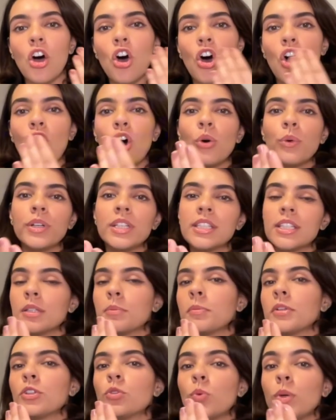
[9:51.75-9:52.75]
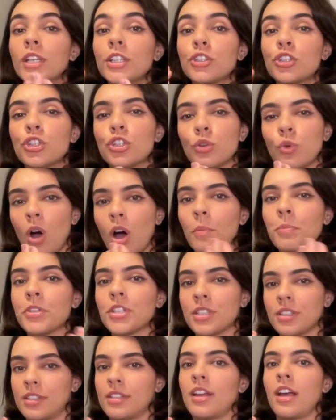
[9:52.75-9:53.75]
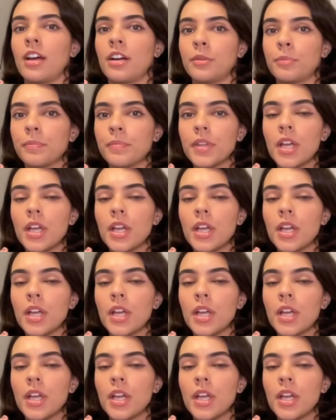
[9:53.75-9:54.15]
always in between two options there.